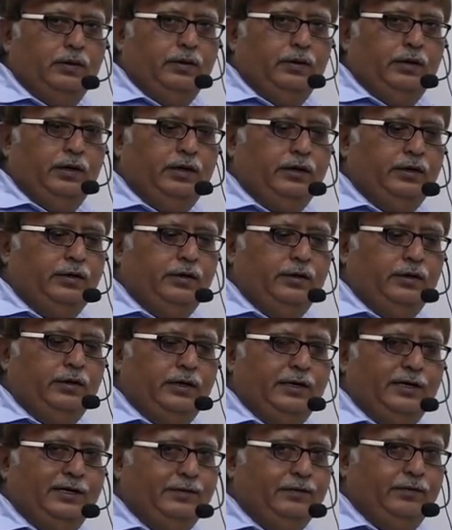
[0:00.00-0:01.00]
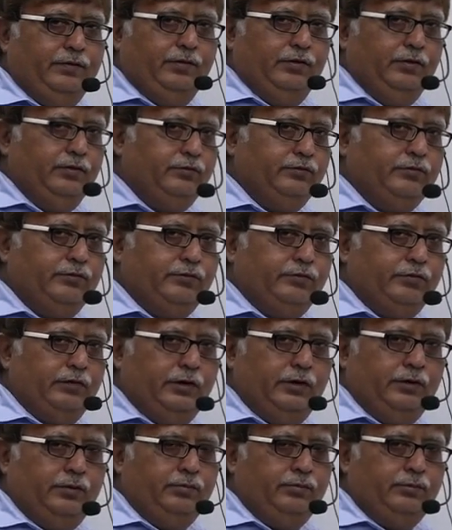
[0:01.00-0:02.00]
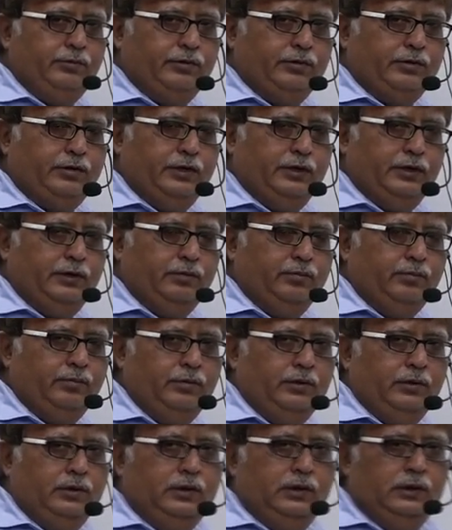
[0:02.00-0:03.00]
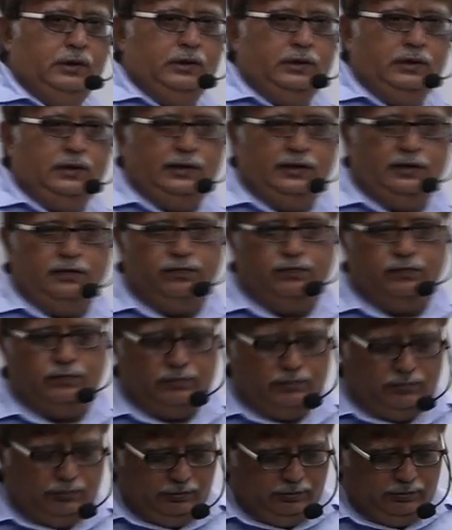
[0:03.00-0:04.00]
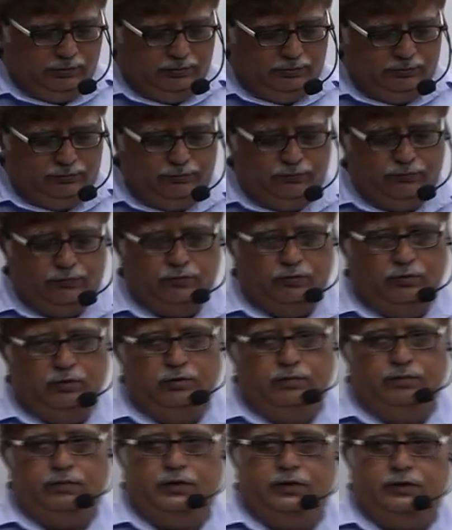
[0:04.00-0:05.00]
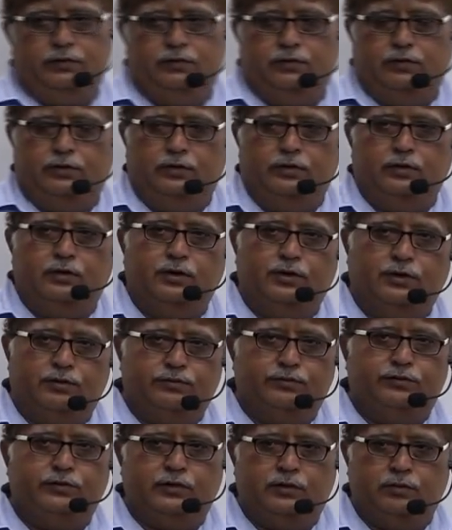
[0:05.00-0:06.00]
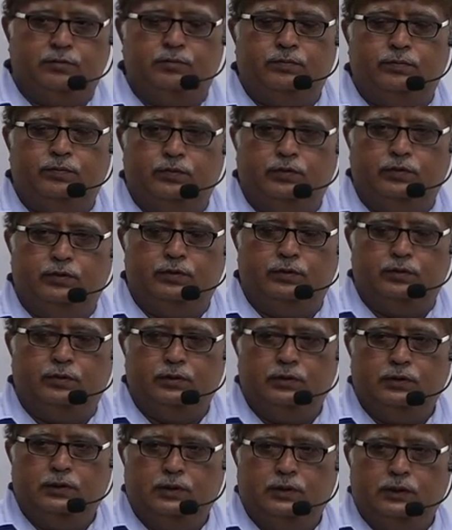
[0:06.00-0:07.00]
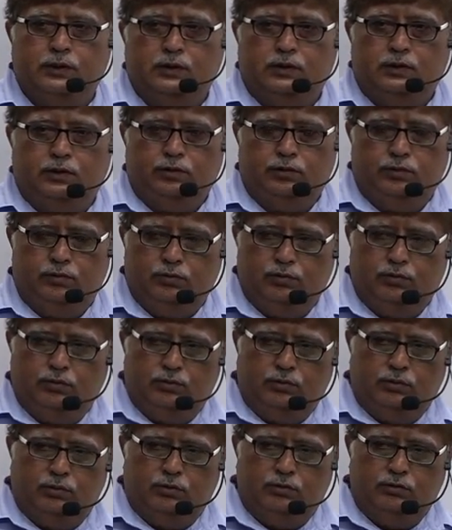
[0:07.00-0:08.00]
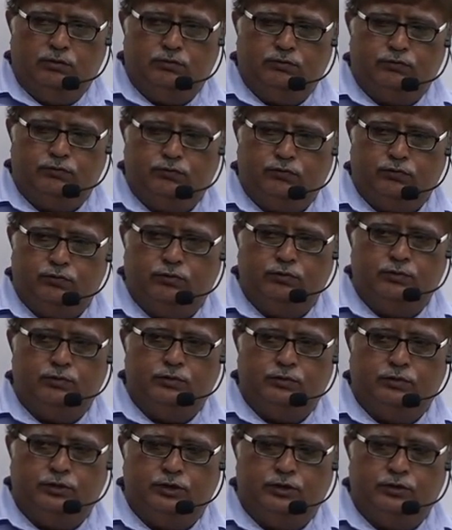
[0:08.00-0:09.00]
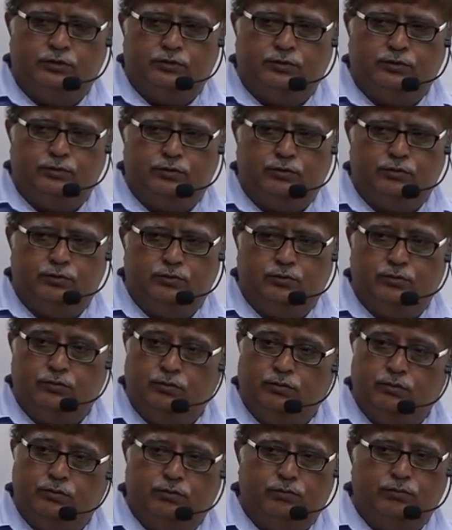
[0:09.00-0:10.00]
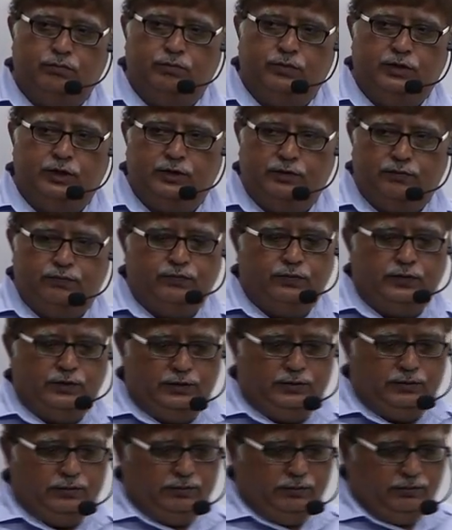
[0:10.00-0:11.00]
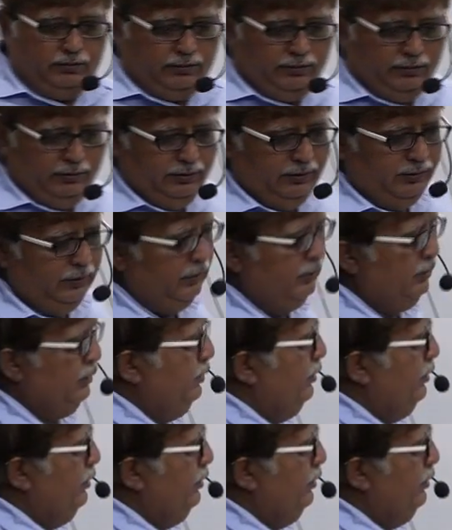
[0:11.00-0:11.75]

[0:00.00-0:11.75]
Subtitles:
and at the same time, after solving the example, you also need to verify. Okay,